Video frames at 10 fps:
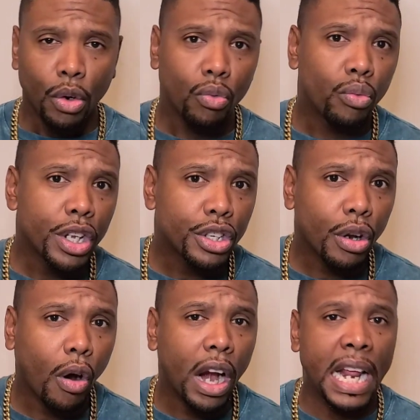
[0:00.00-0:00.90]
Richard
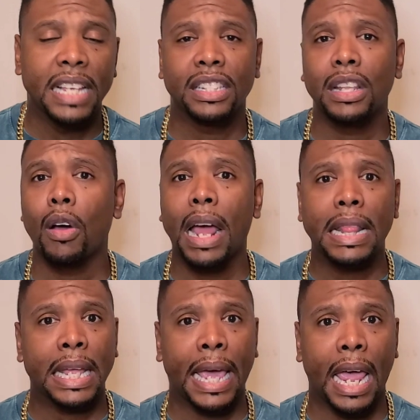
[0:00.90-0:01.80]
Hart has thought out
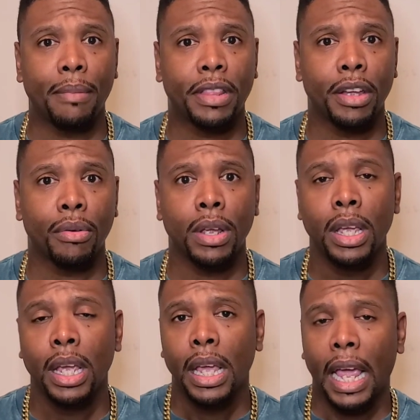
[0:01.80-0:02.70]
the game theory,
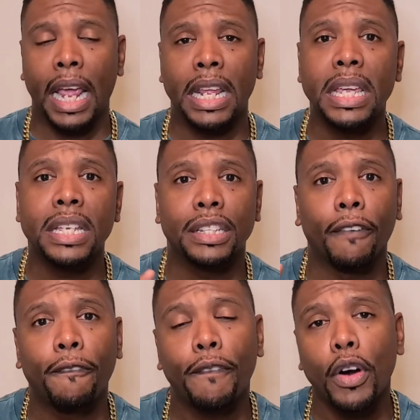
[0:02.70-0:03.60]
and he is the
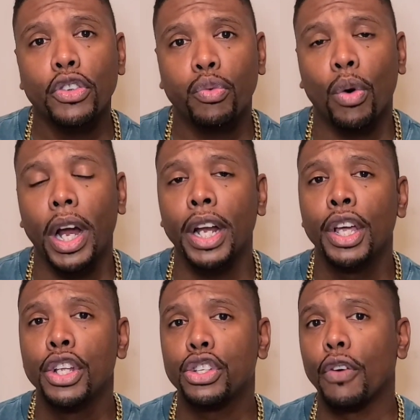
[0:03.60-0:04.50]
first one
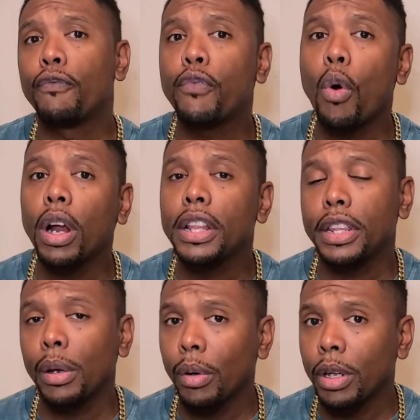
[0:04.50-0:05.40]
to fork
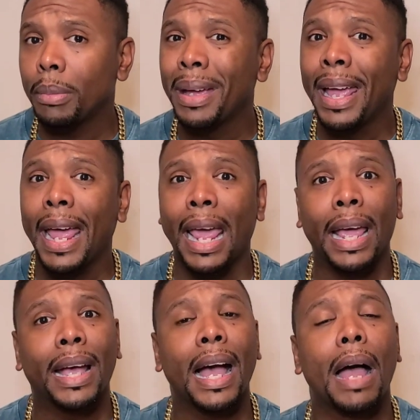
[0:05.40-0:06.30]
Ethereum
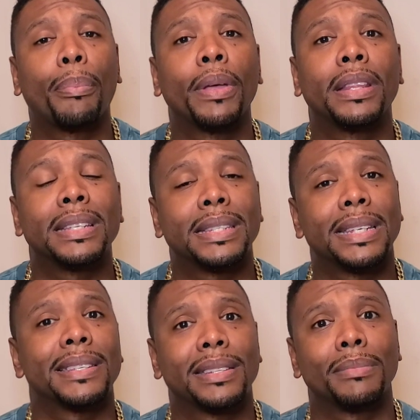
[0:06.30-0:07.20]
and copy the
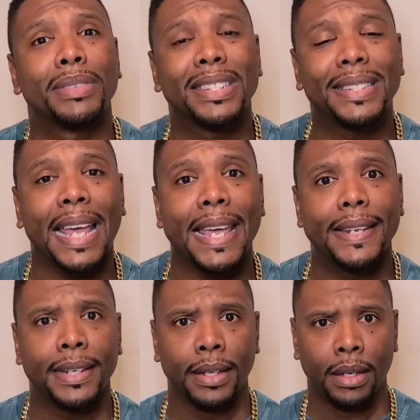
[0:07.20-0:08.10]
system
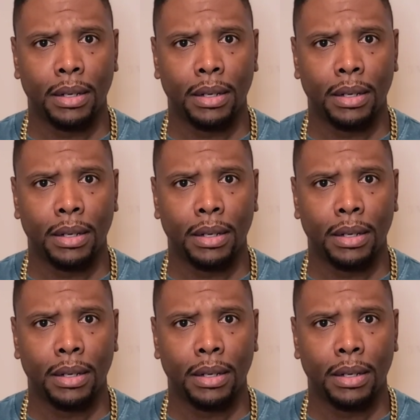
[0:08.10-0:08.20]
state.